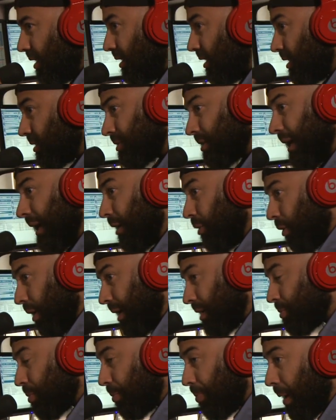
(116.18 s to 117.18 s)
It looks like
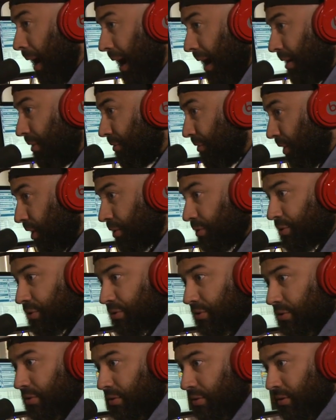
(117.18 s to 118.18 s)
Gray's Papaya
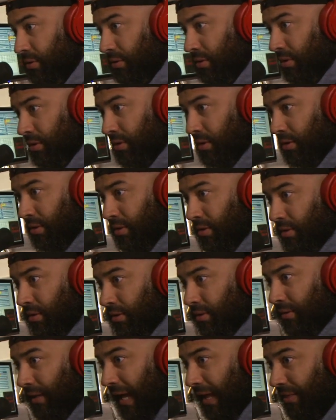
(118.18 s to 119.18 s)
versus Damn.
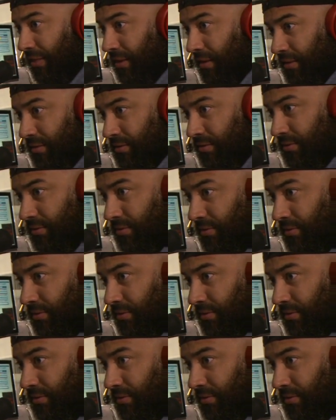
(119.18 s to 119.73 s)
Nathan's.